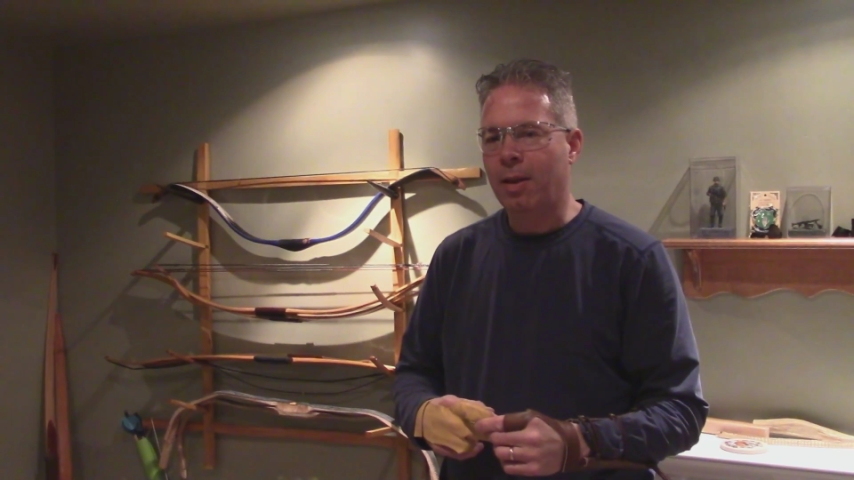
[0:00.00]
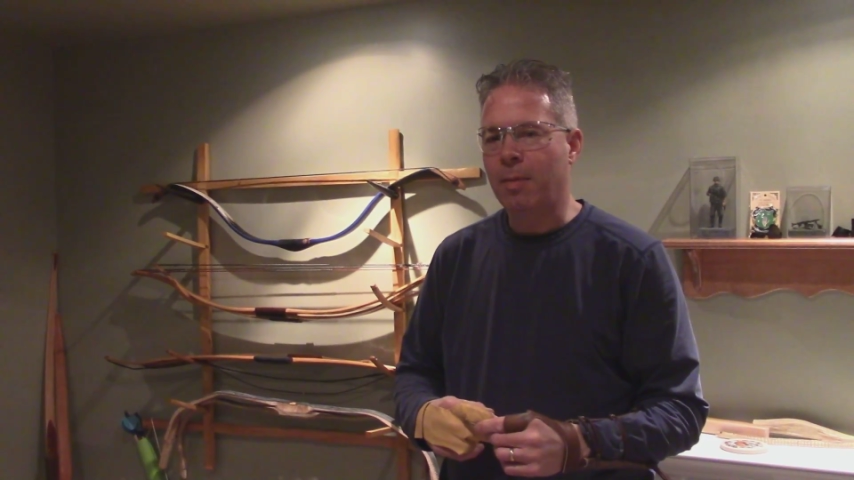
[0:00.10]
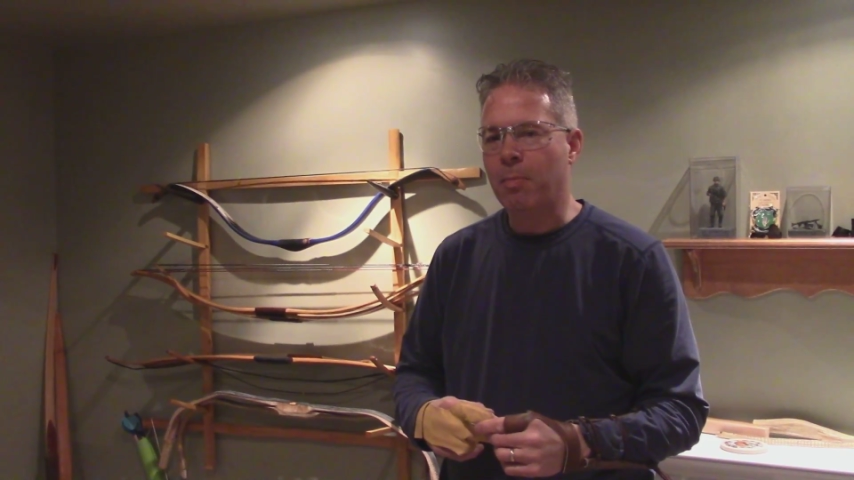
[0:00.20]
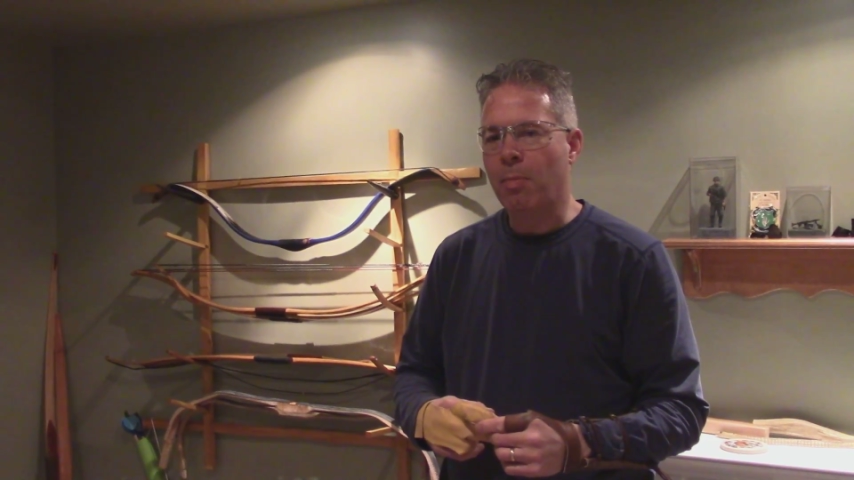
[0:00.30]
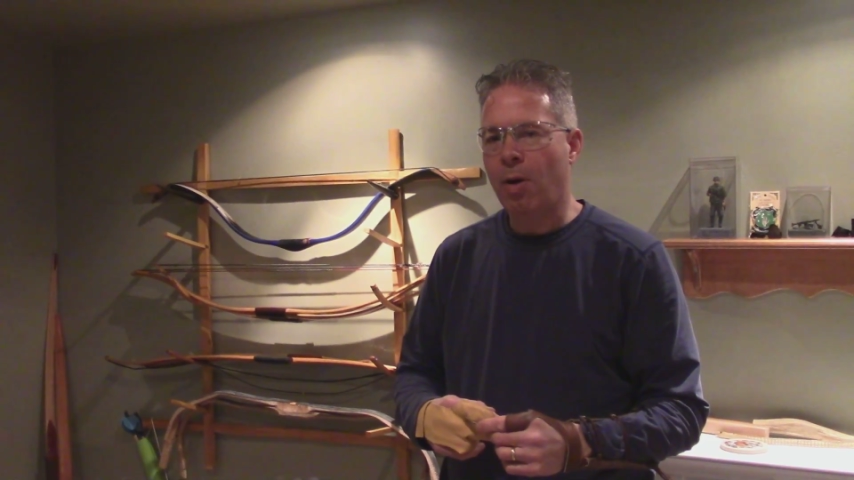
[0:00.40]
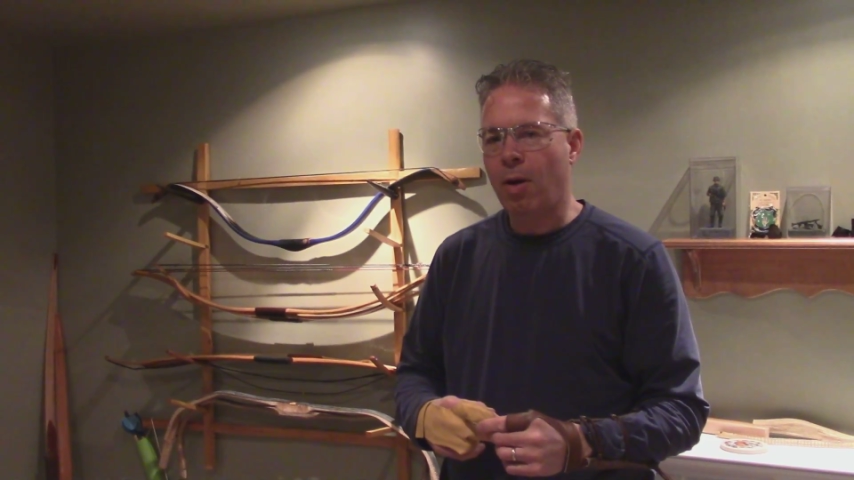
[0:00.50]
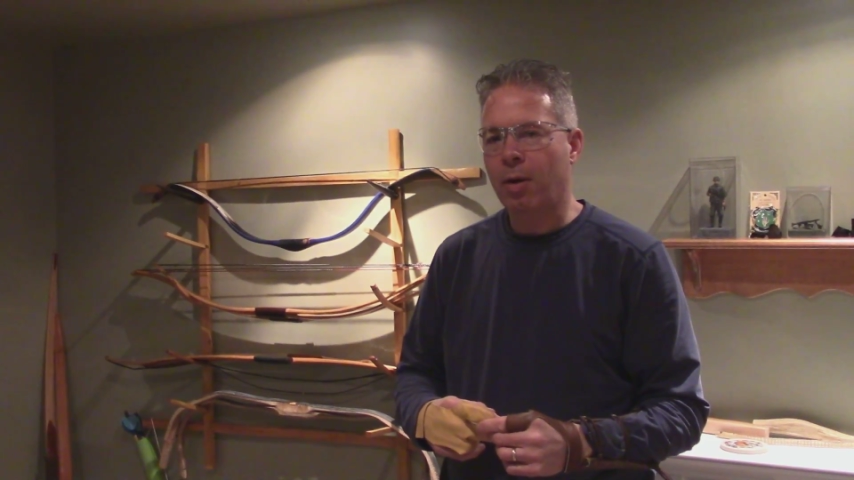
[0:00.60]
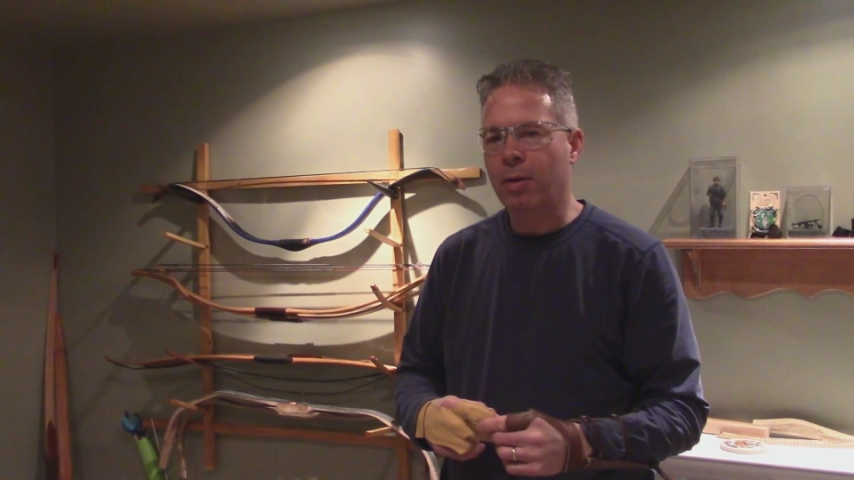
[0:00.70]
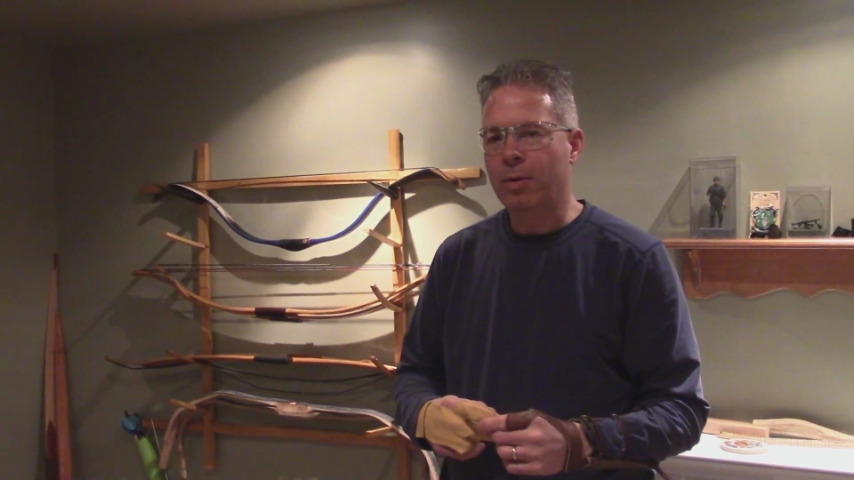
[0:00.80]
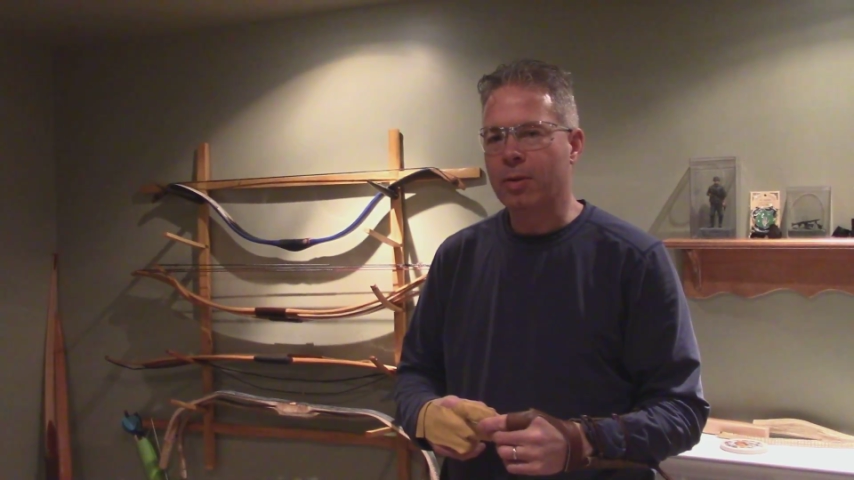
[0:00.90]
the
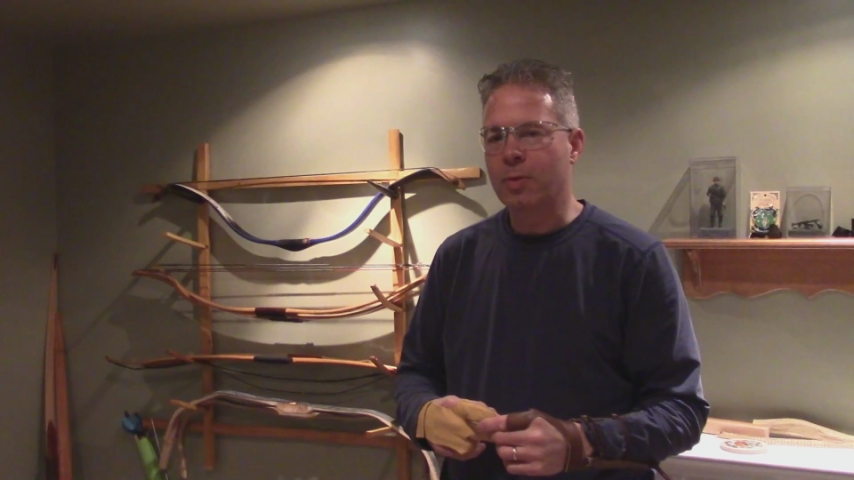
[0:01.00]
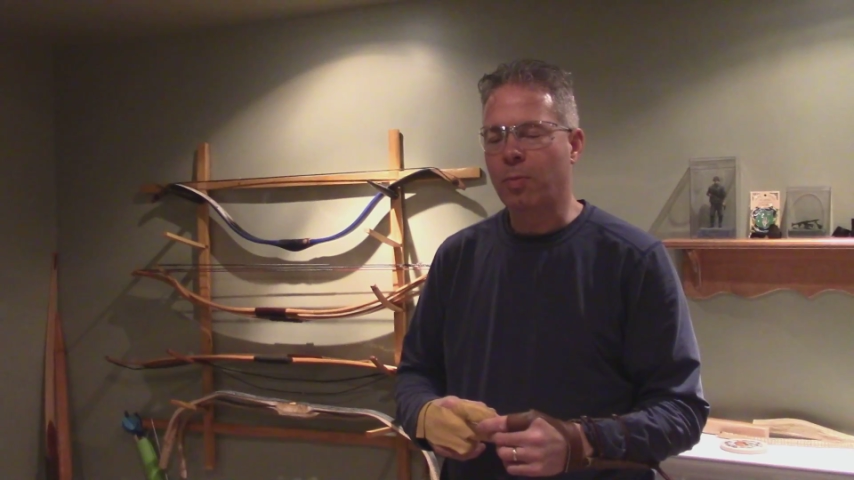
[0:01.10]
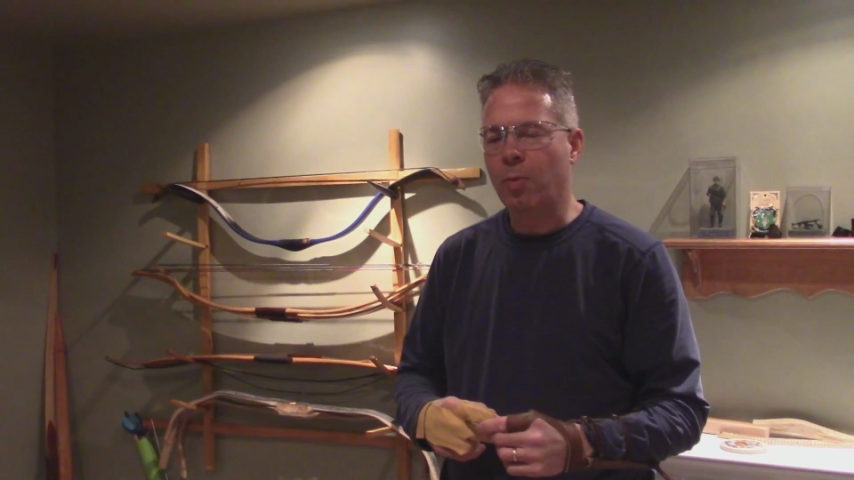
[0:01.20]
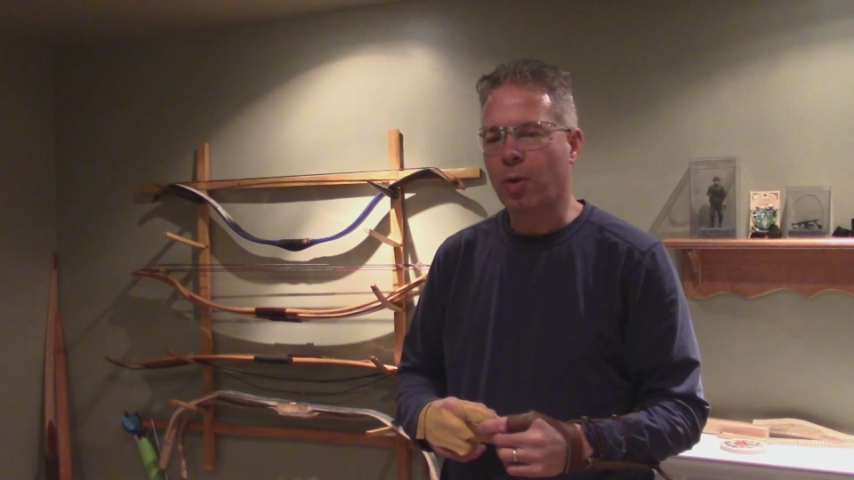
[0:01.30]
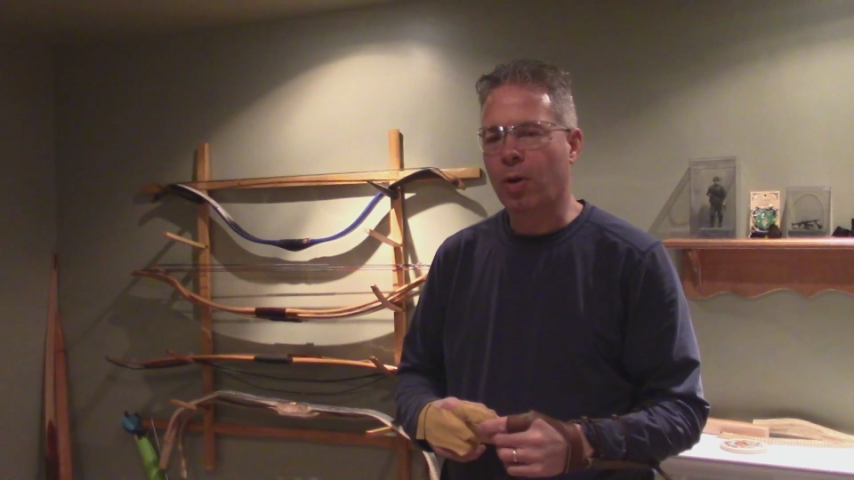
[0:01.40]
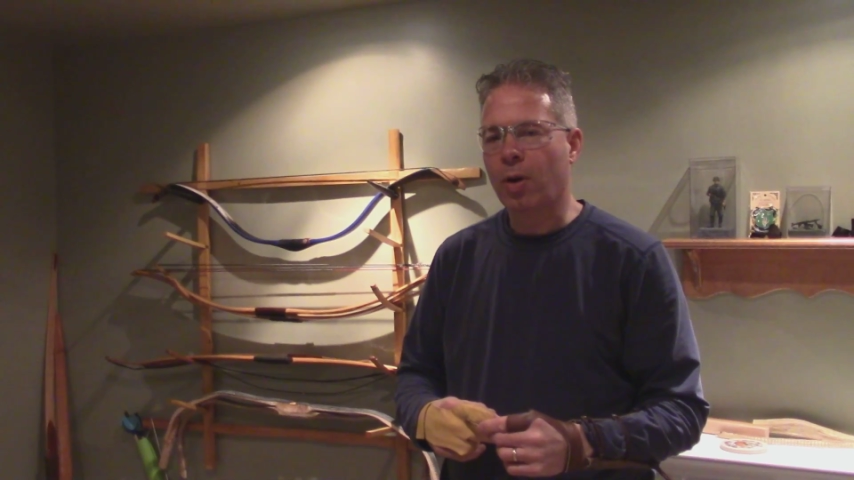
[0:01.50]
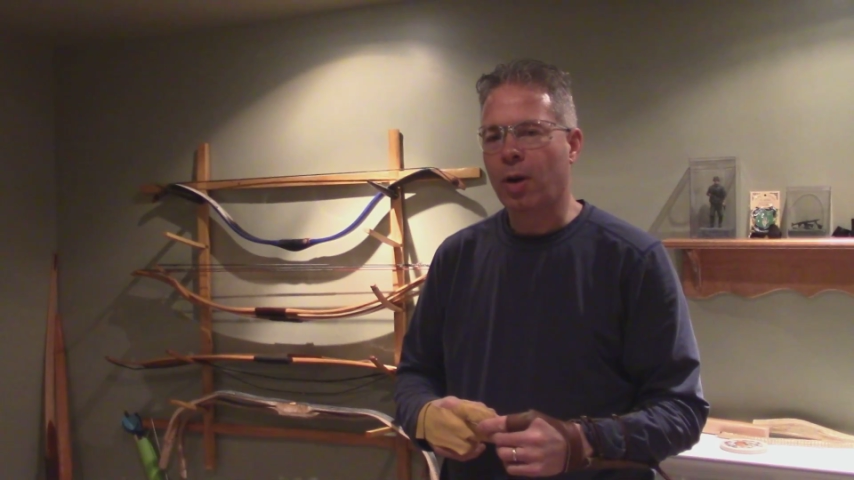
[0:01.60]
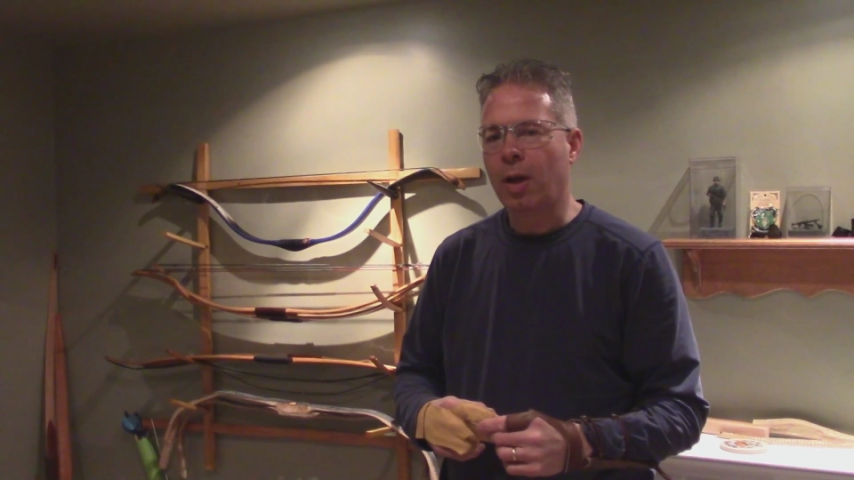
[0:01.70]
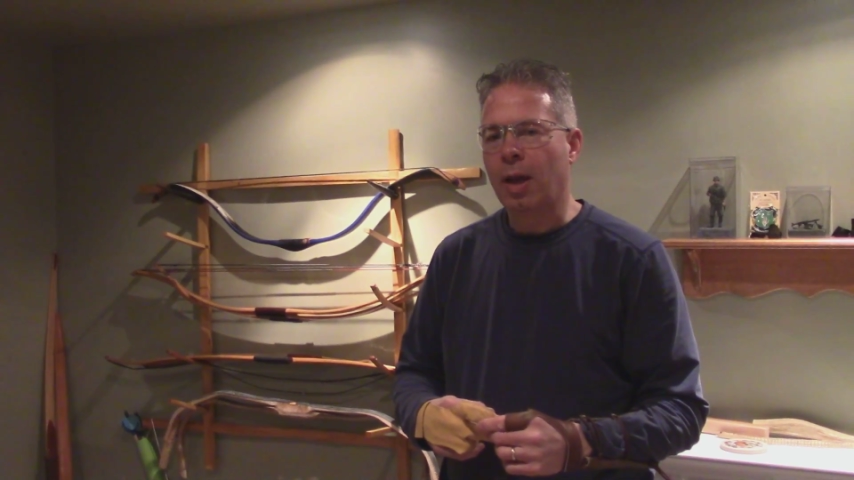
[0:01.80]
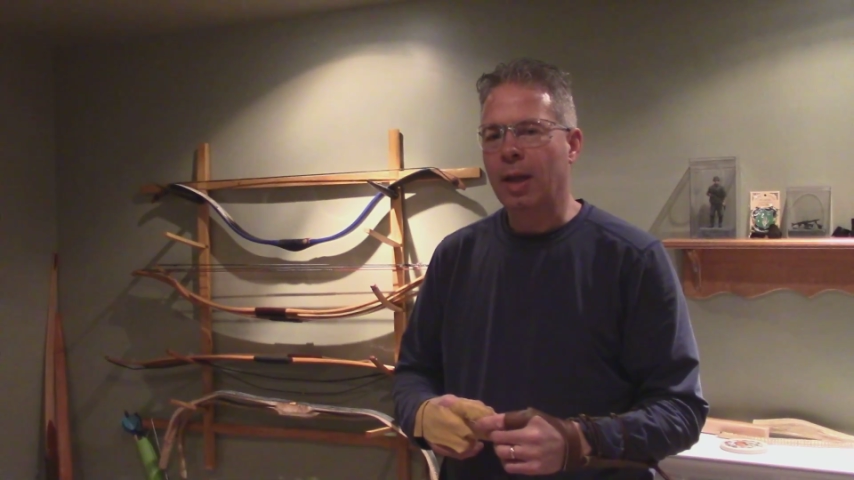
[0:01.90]
Mongols were